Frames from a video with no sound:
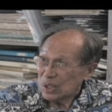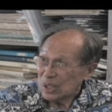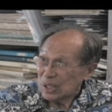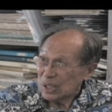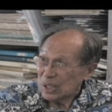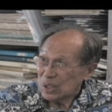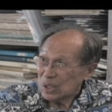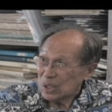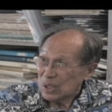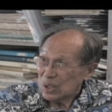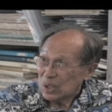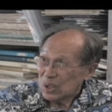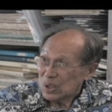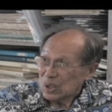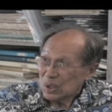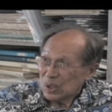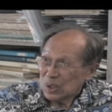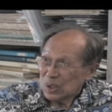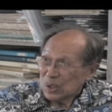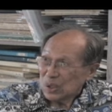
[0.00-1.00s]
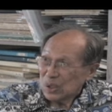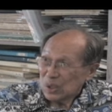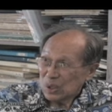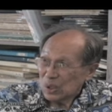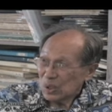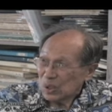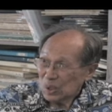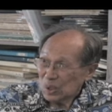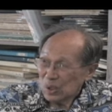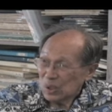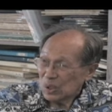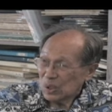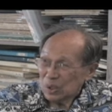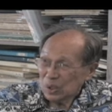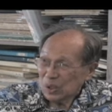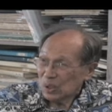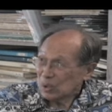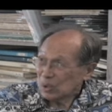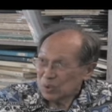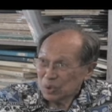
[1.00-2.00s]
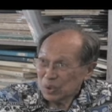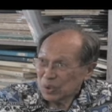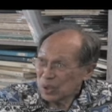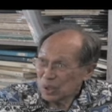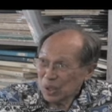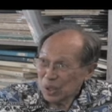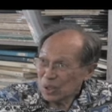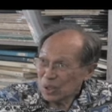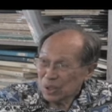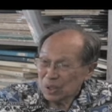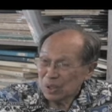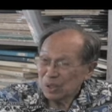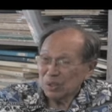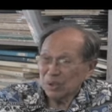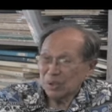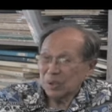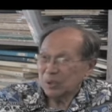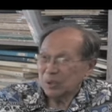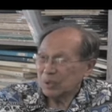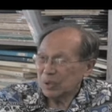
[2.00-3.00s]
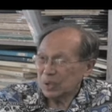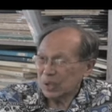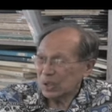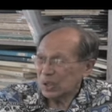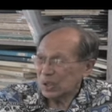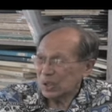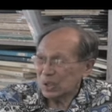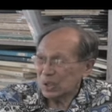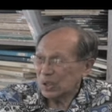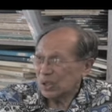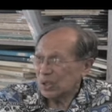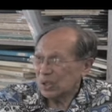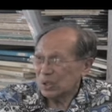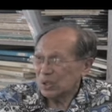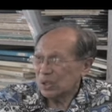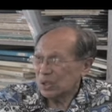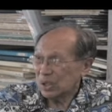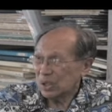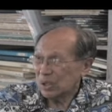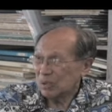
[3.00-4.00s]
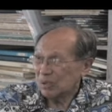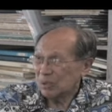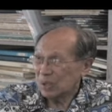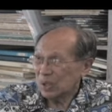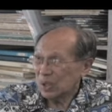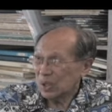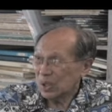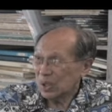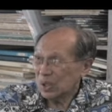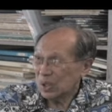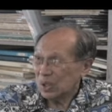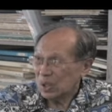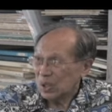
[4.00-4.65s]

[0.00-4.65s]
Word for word: Yeah. You know? So we're not an American Indian tribe, right?